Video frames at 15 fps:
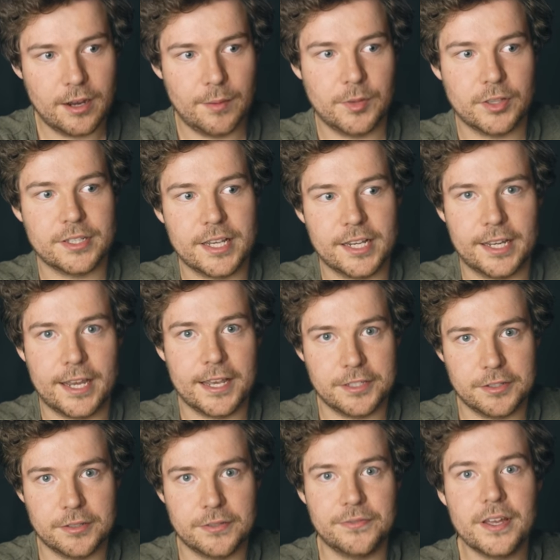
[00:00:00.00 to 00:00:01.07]
I'm not saying
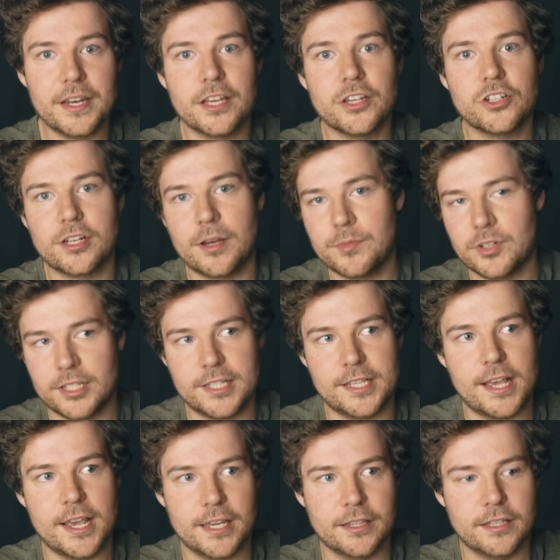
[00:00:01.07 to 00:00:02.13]
Hazel's finished, I'm just
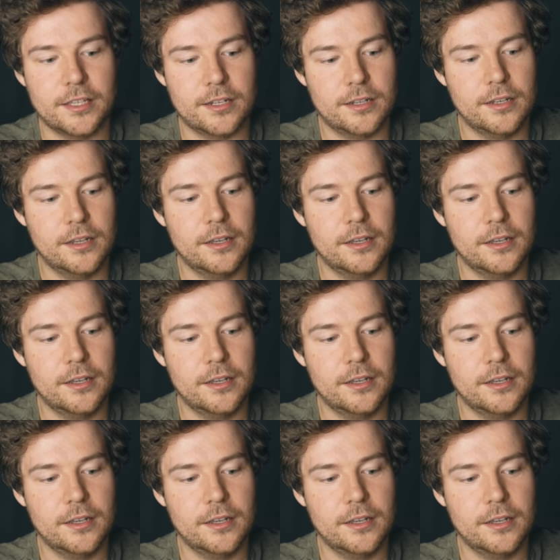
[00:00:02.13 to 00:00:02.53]
saying that